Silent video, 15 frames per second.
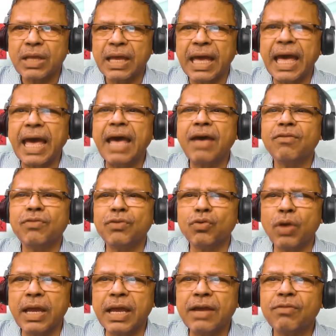have
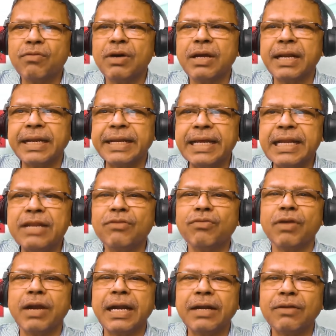you ever really
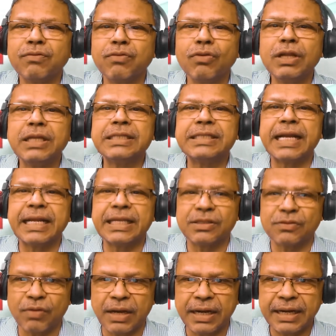felt fully
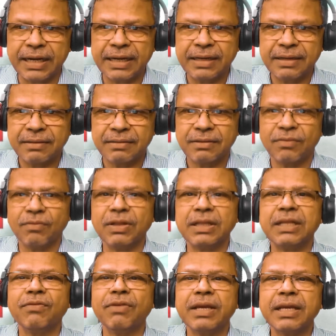satisfied with
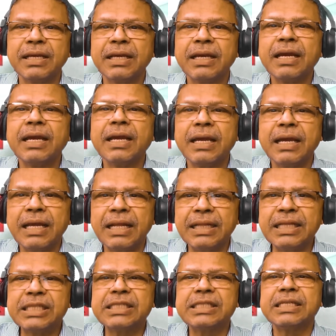living
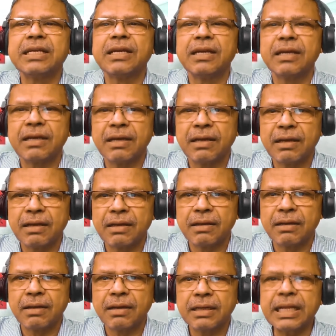this
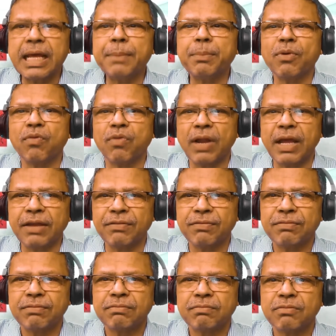type of
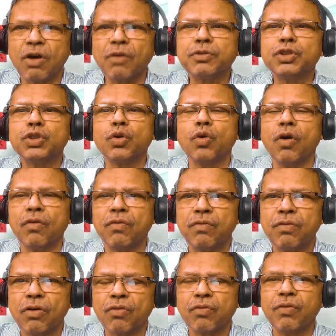life, of show
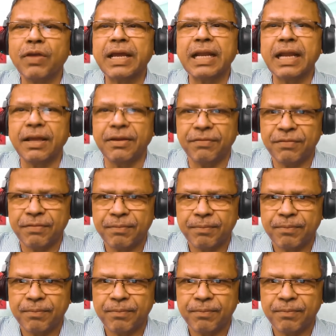off or fake life?